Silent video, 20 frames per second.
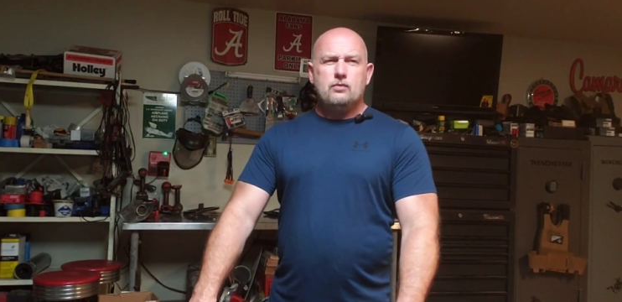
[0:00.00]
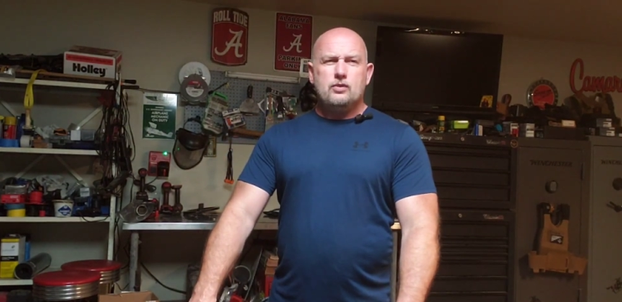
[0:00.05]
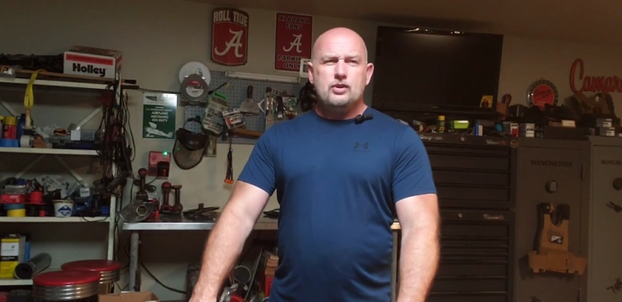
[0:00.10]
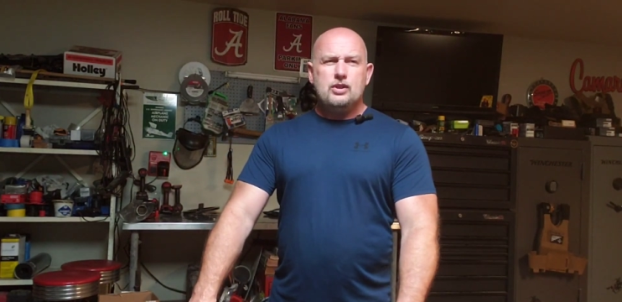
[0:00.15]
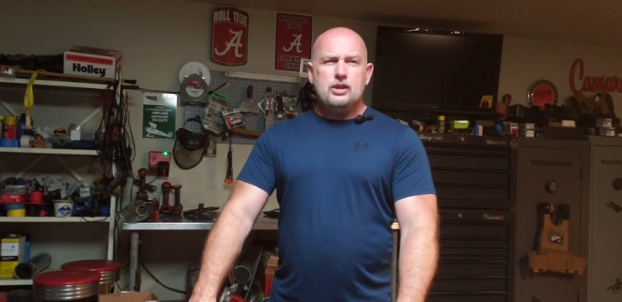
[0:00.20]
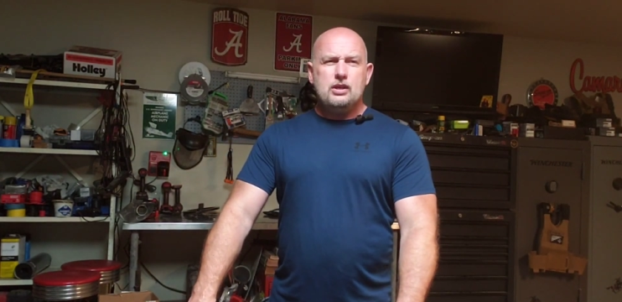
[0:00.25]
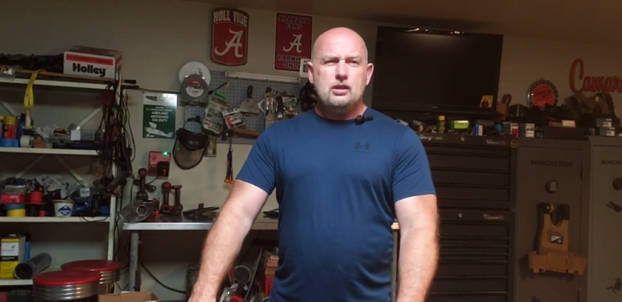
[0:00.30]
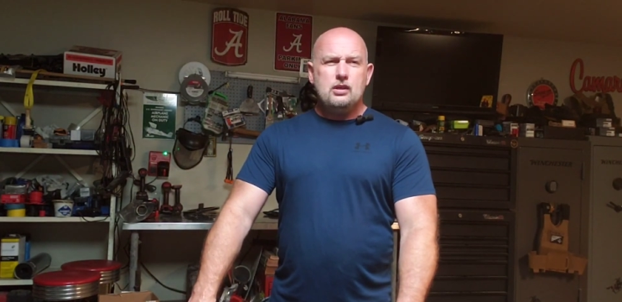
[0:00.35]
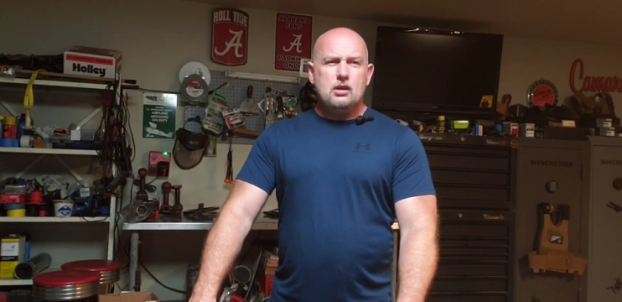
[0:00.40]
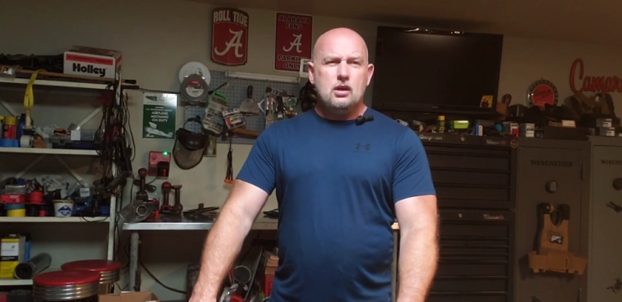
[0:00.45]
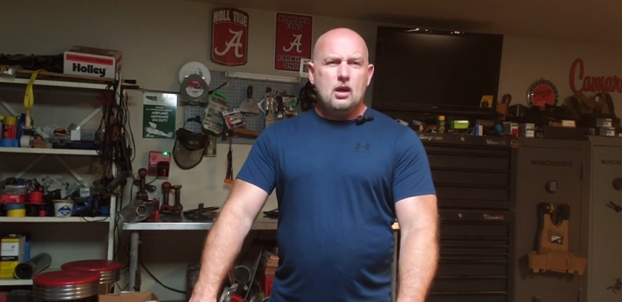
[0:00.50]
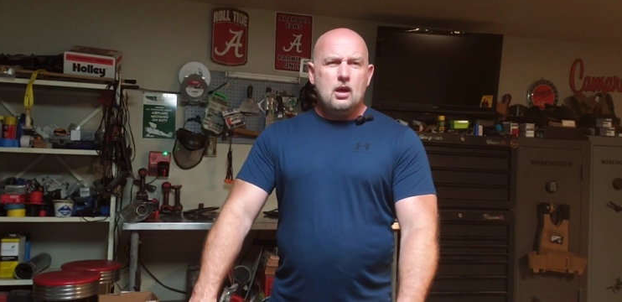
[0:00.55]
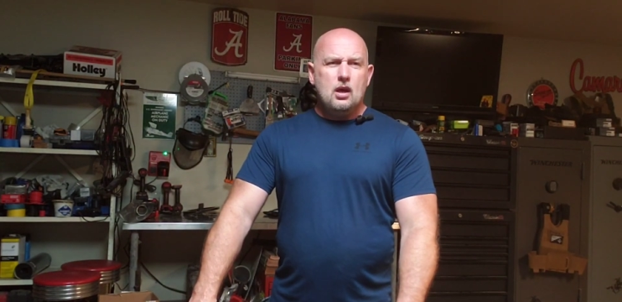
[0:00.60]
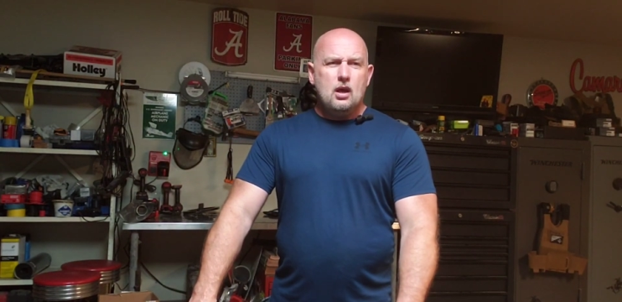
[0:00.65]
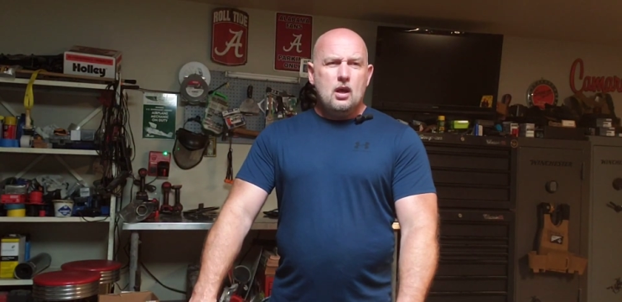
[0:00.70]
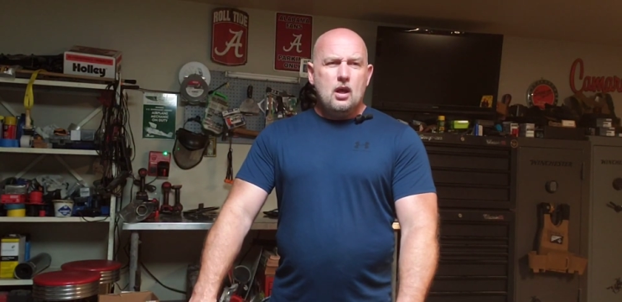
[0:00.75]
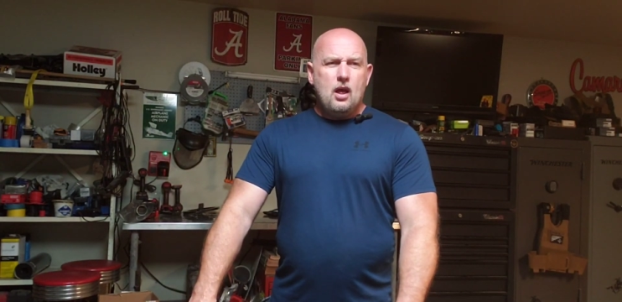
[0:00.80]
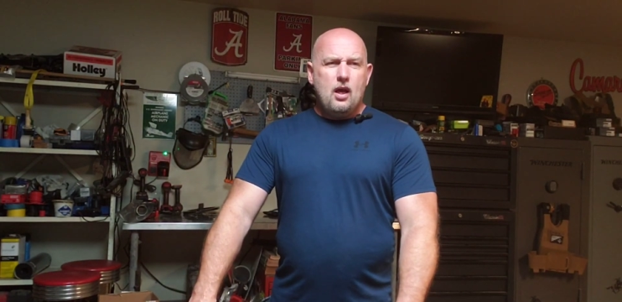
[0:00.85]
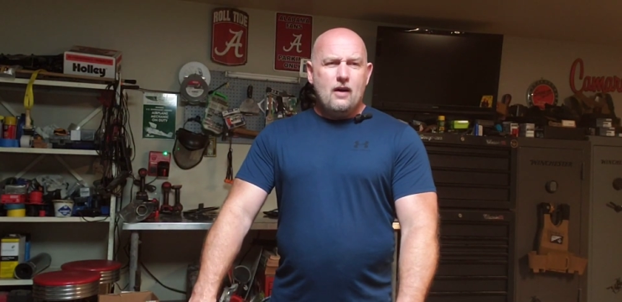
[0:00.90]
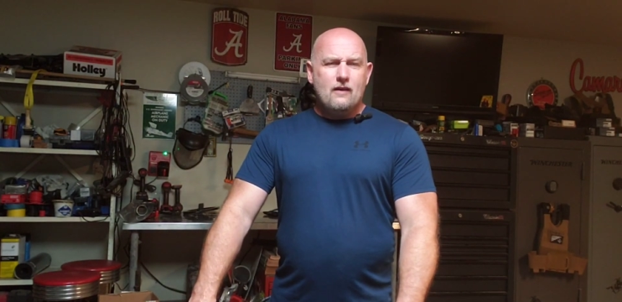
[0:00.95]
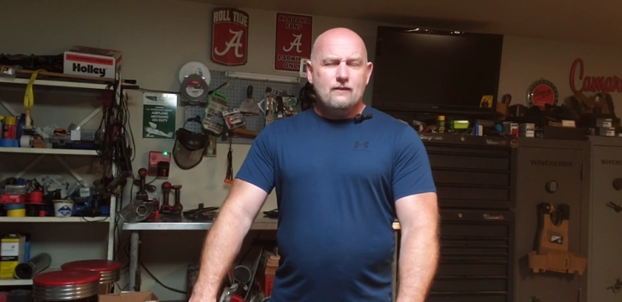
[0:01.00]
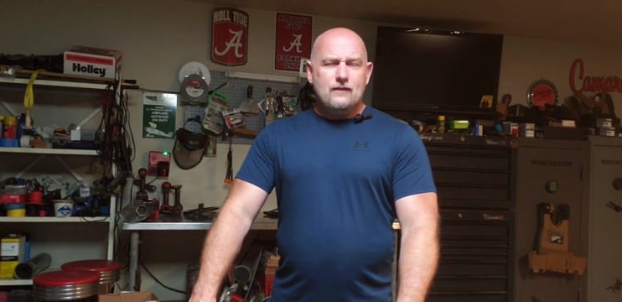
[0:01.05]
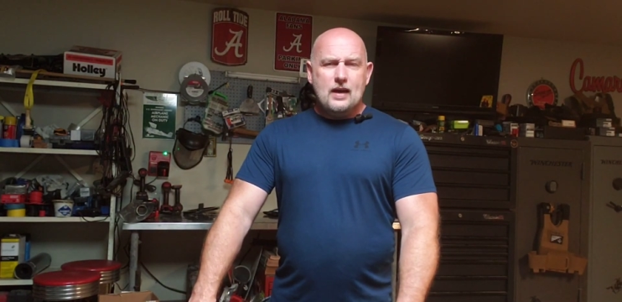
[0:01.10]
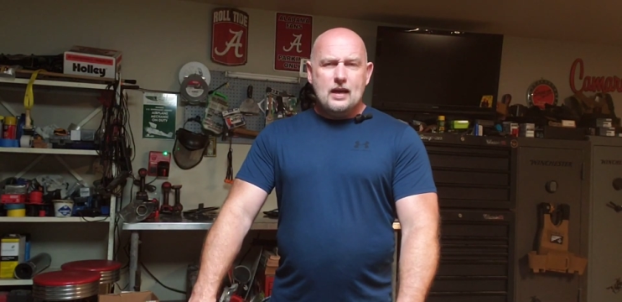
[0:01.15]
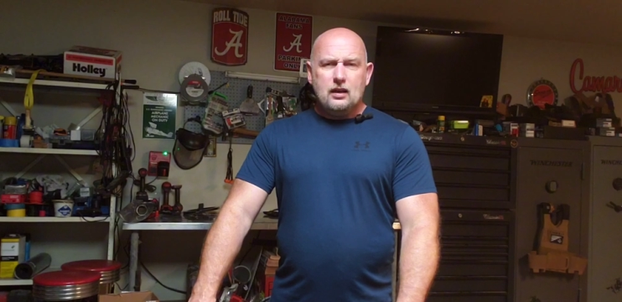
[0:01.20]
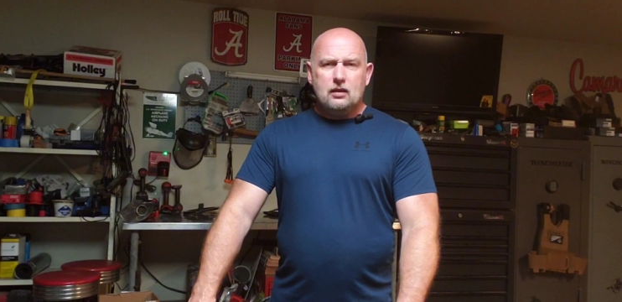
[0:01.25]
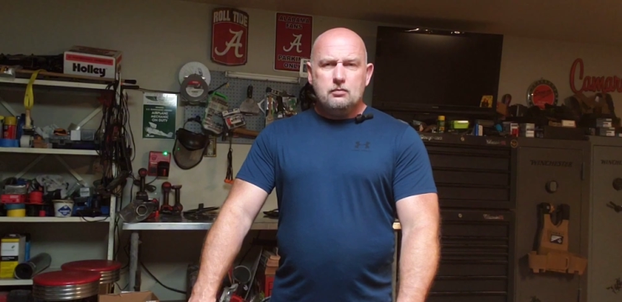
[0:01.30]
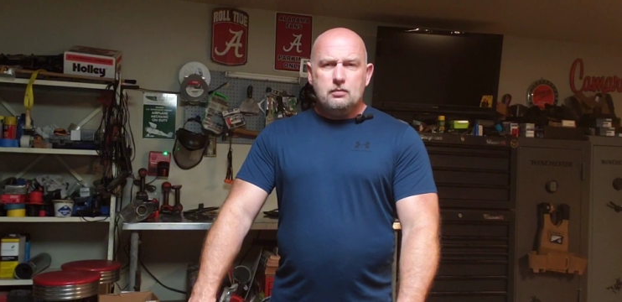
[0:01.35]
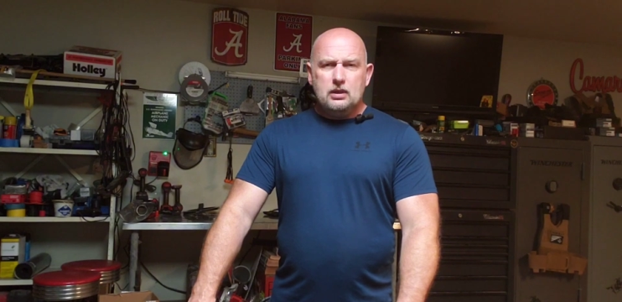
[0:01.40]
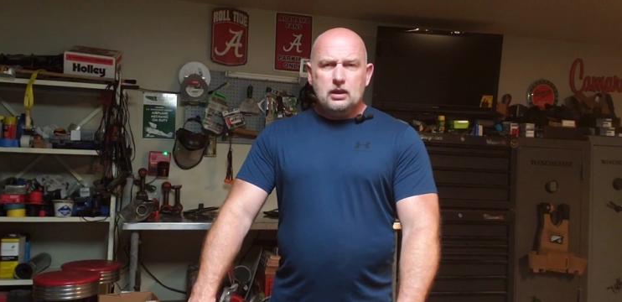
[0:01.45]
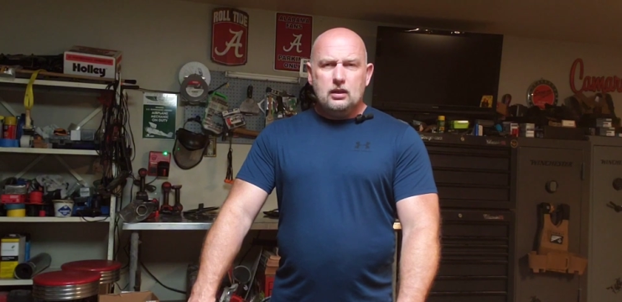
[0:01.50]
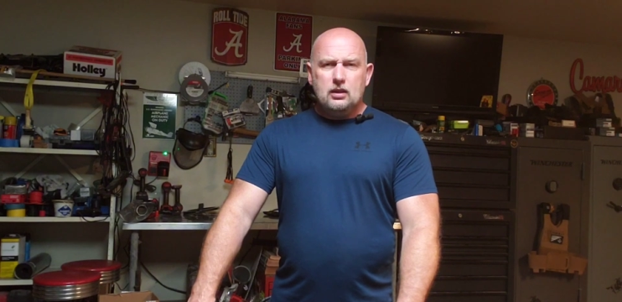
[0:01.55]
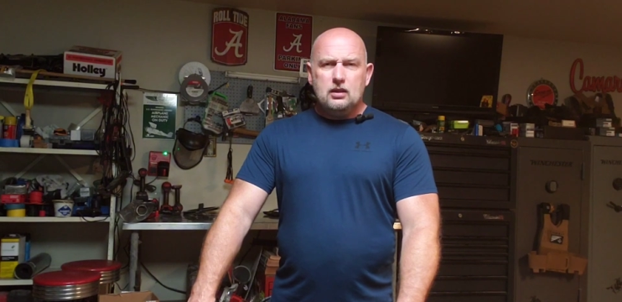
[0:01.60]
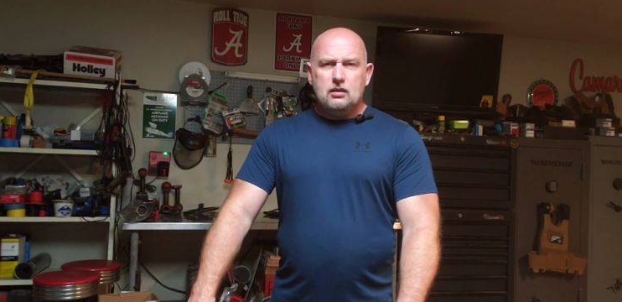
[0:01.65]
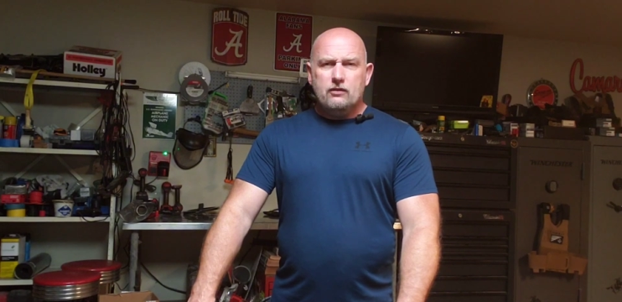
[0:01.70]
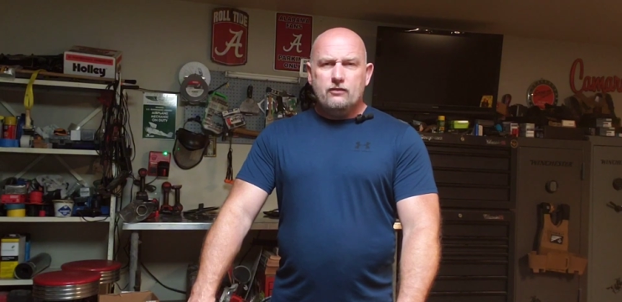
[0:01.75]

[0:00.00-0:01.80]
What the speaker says: the availability